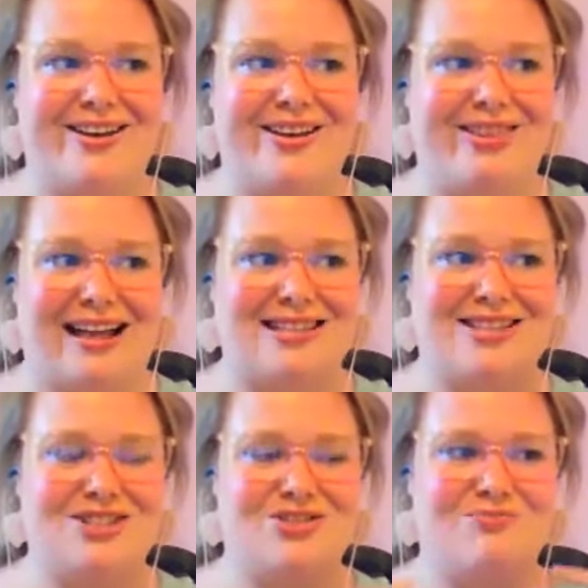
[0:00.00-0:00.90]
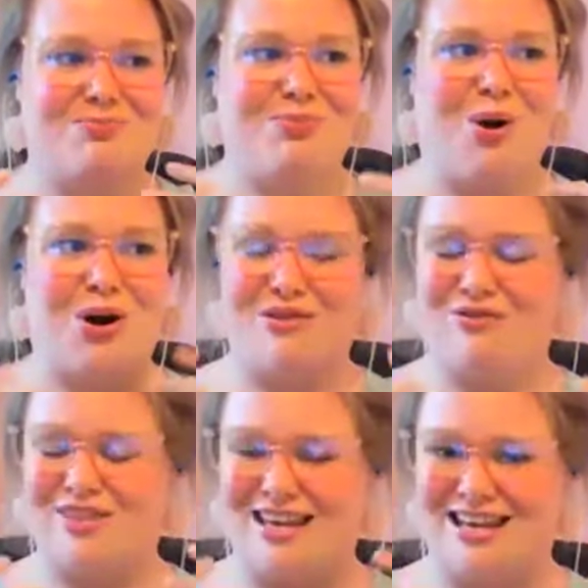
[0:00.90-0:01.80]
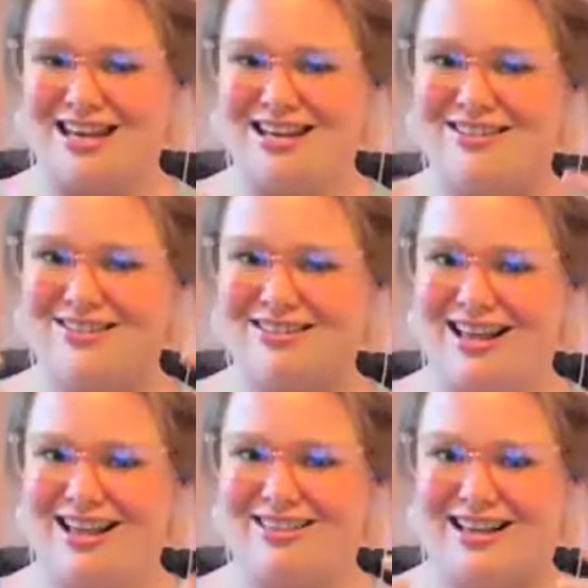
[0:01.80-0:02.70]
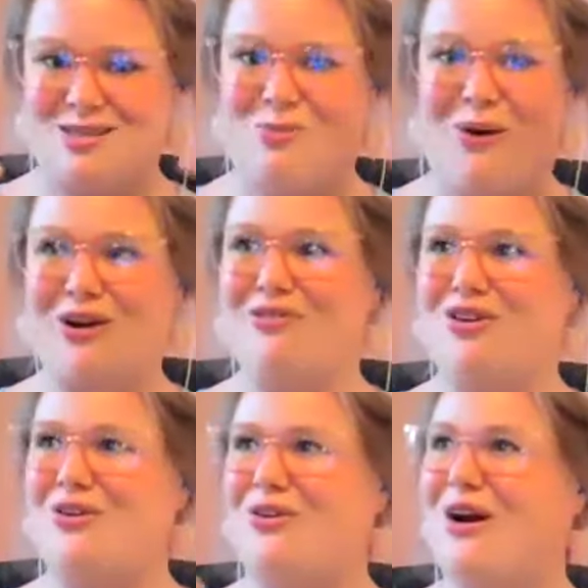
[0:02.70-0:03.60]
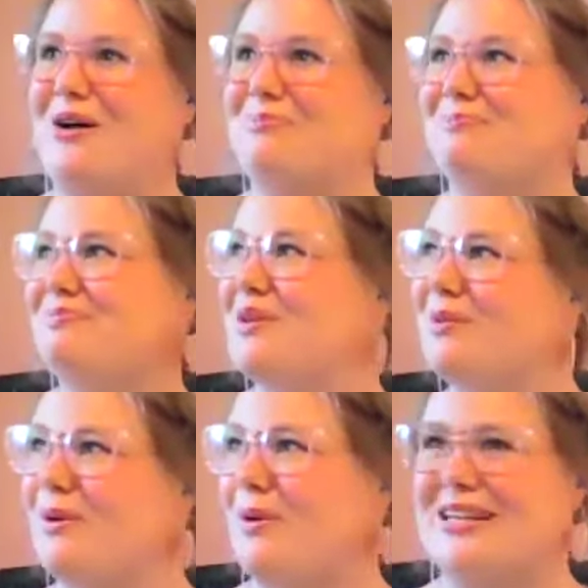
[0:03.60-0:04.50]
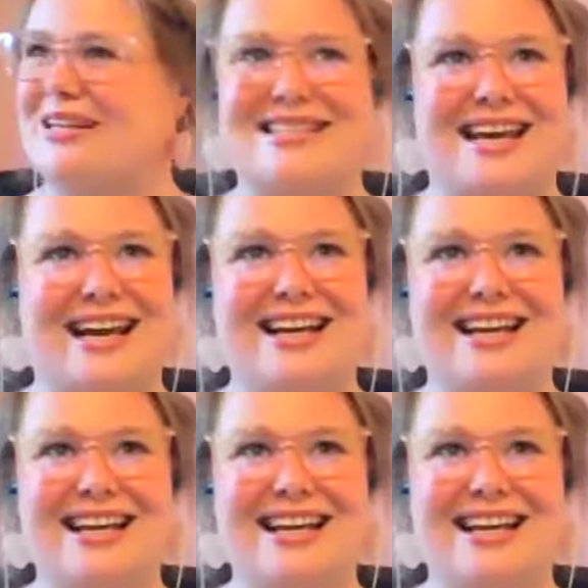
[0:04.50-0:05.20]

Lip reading: That's part of that's part of your what do I want to say?